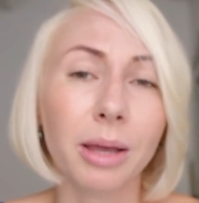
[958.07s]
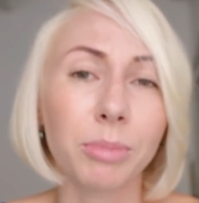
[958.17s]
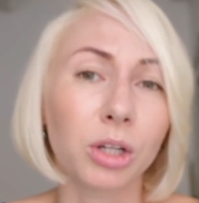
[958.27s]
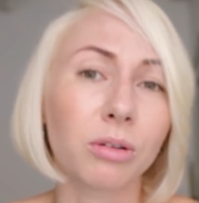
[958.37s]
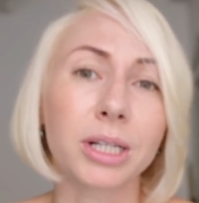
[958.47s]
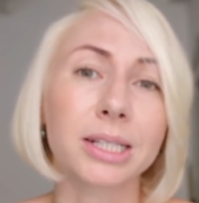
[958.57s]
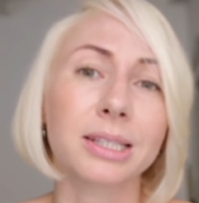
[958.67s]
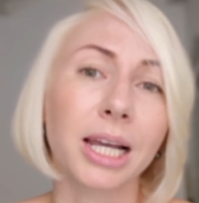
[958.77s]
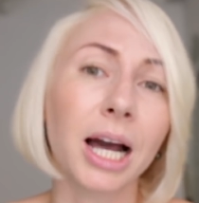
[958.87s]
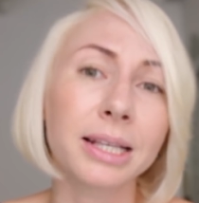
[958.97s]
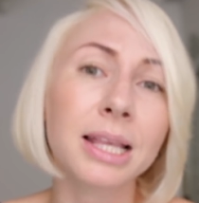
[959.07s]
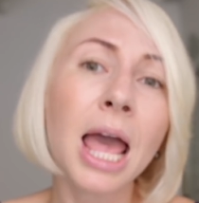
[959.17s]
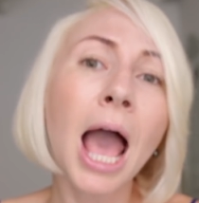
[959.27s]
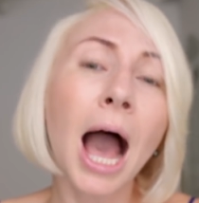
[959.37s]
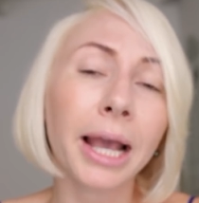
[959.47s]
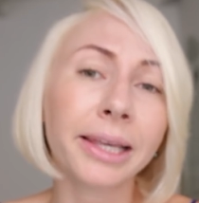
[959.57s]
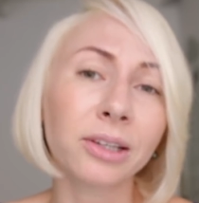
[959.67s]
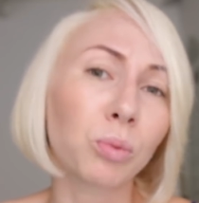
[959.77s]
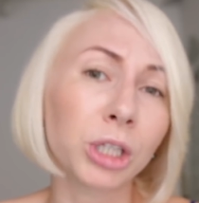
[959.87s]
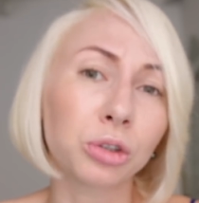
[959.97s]
I mean, honestly, guys, I
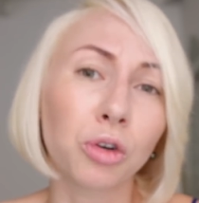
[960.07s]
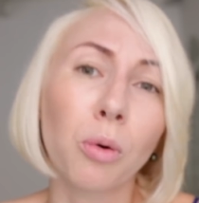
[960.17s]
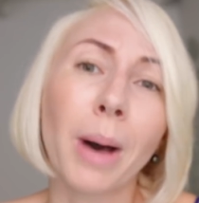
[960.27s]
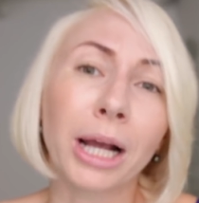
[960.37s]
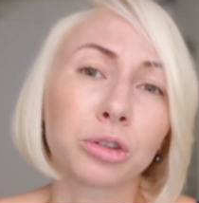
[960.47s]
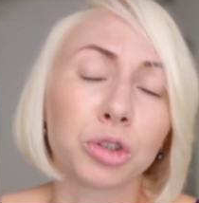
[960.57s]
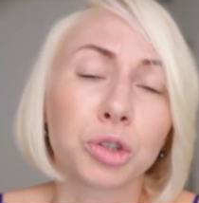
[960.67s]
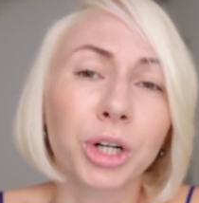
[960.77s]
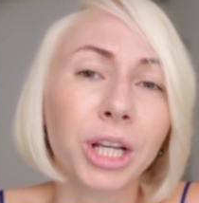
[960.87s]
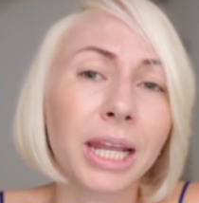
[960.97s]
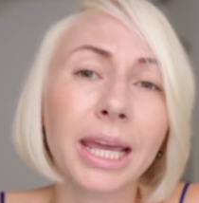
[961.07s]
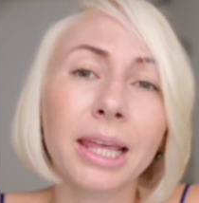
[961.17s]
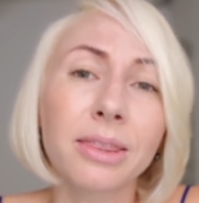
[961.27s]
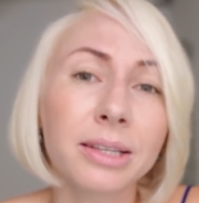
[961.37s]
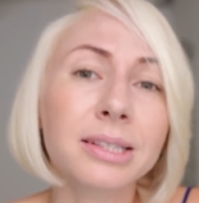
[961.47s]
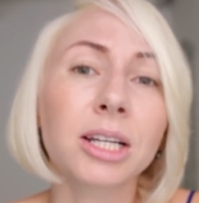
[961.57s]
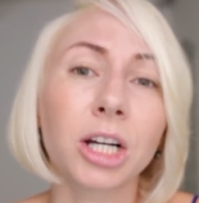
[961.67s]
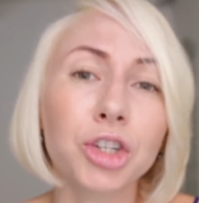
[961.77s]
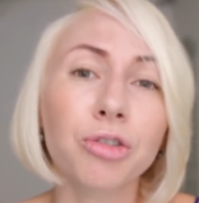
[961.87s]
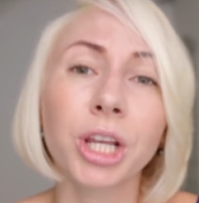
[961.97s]
can't wait to go back to Jordan. This
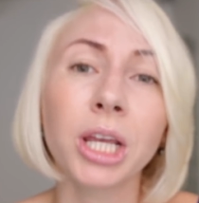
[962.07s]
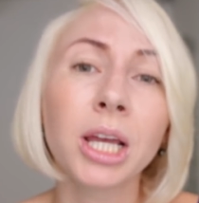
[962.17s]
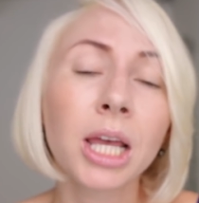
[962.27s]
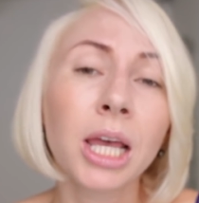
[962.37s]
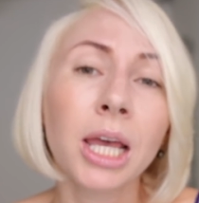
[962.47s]
country